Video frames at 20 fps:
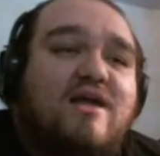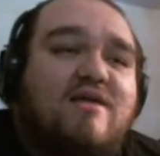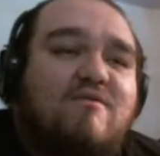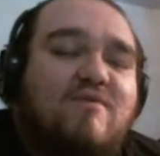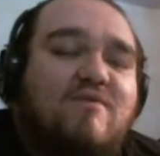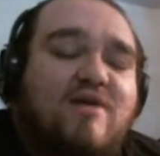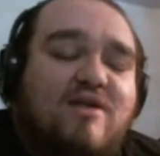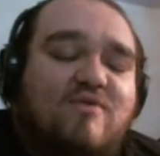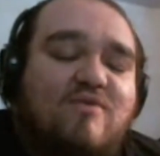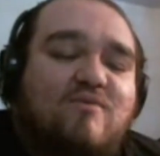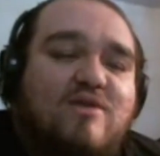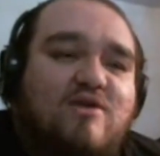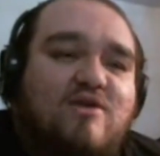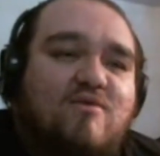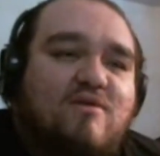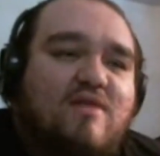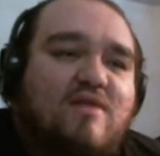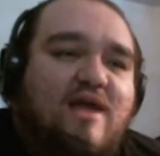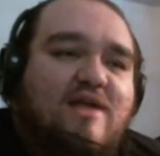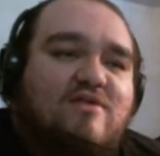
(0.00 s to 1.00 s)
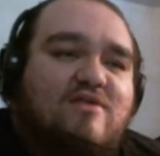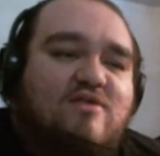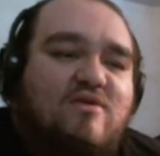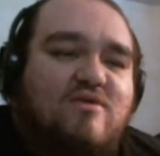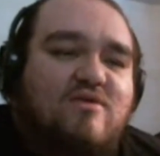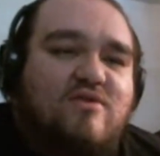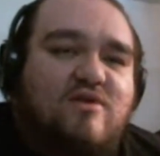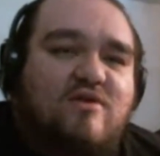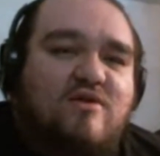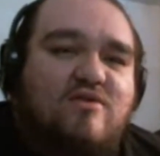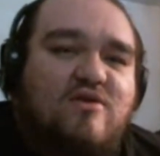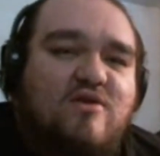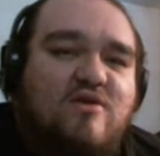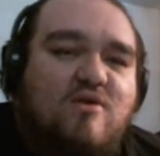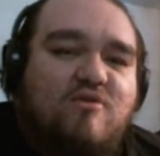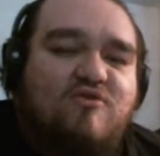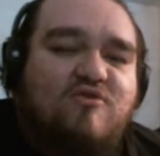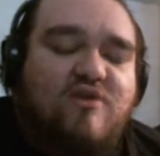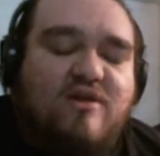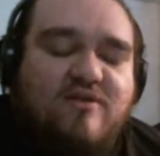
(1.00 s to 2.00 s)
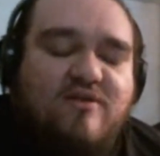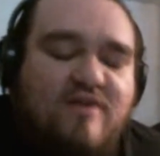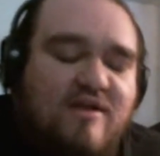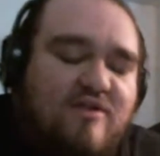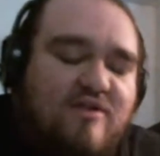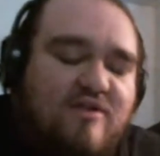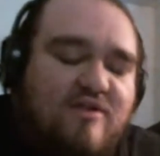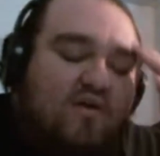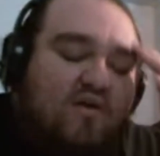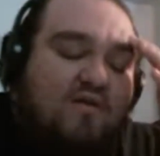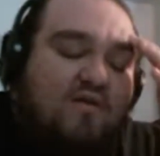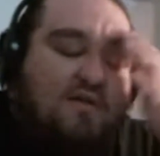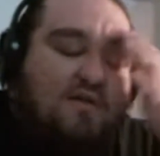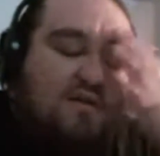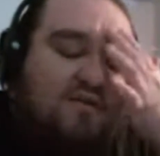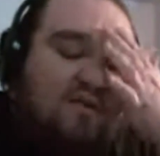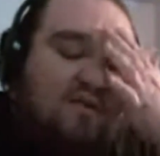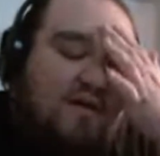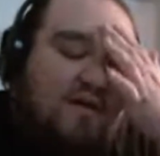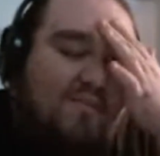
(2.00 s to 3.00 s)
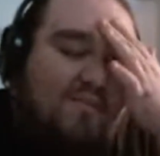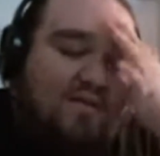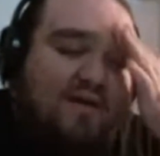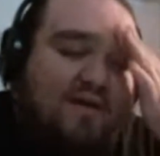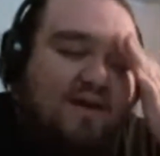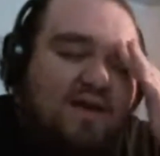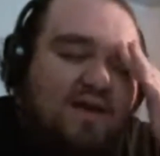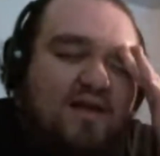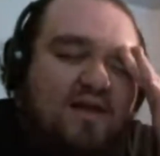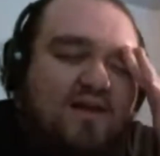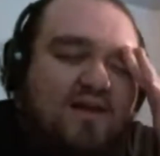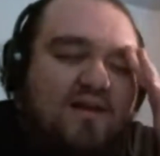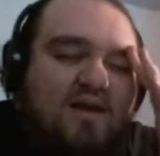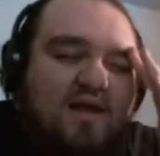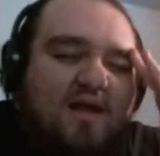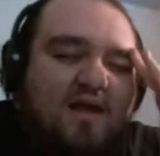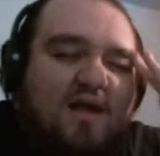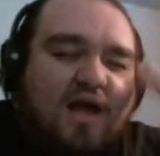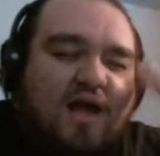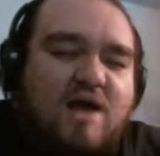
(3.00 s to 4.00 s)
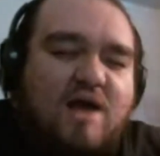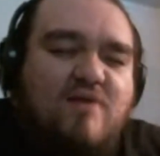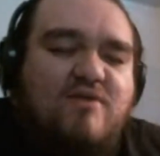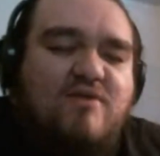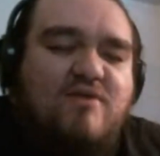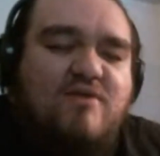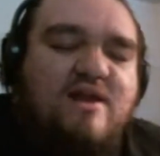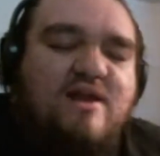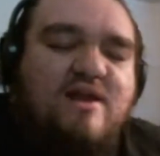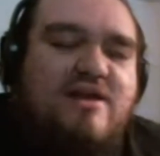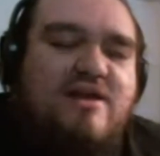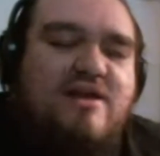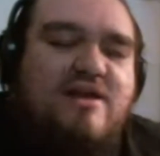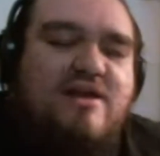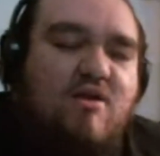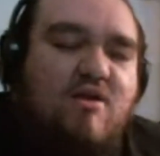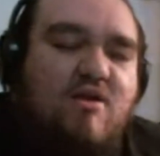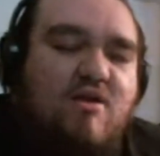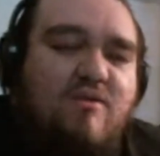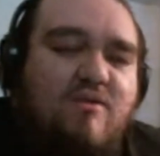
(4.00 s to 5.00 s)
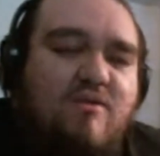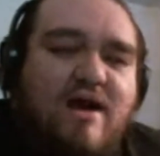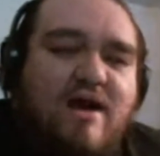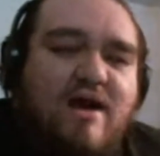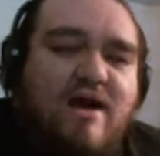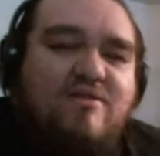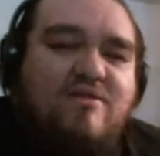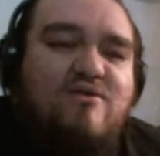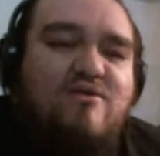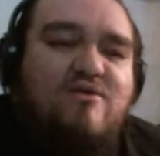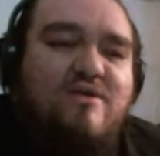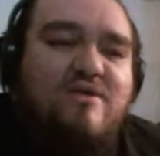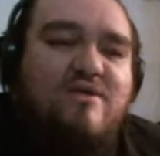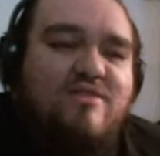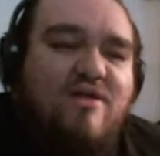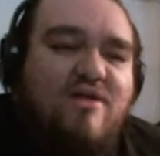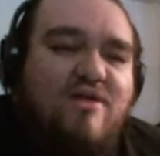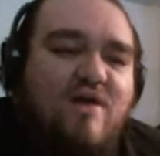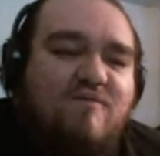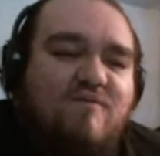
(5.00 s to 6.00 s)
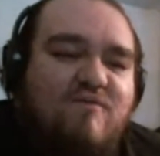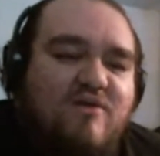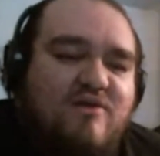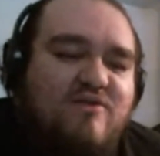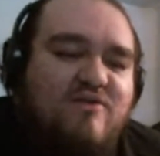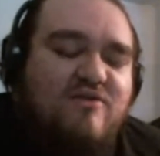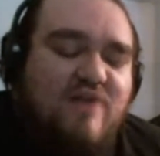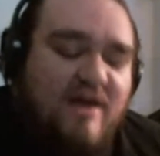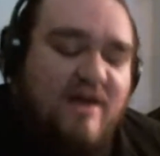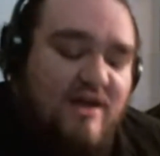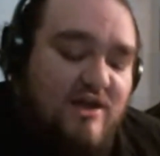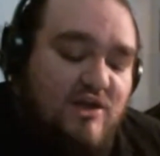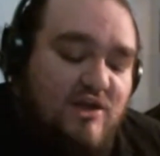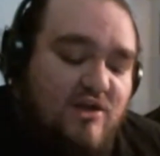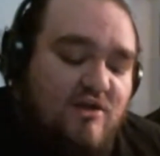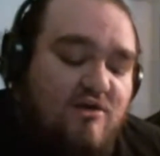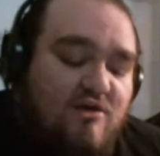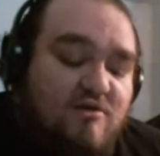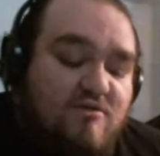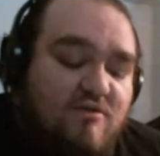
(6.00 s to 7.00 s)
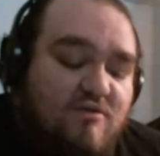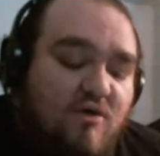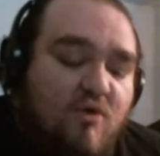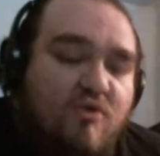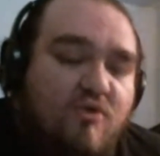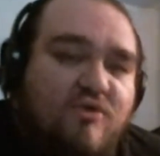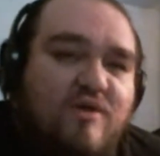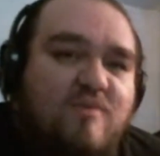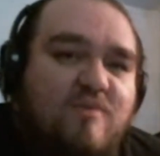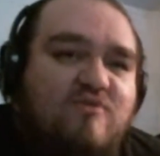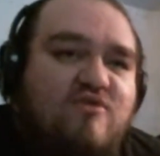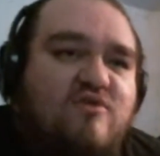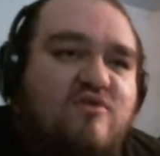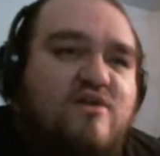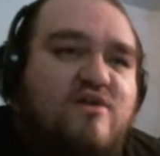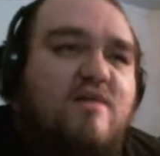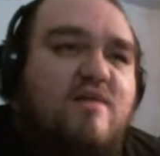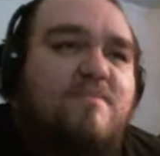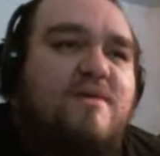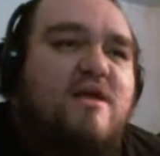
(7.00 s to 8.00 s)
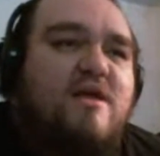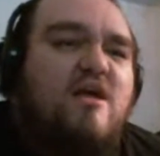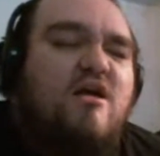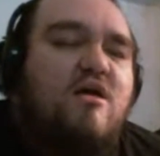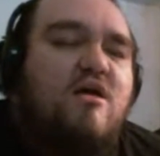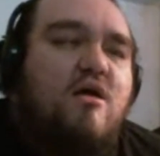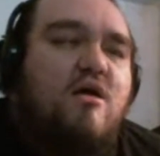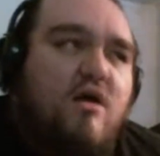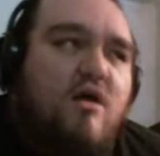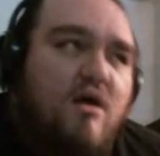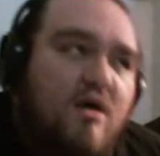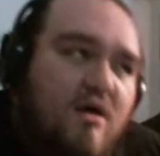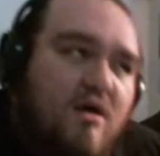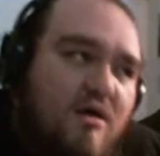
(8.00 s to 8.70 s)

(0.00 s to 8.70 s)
because you were like, do you know what you're gonna say to start this? And I was like, nah, you go. I literally thought for a second your whole thing was just gonna be ugh.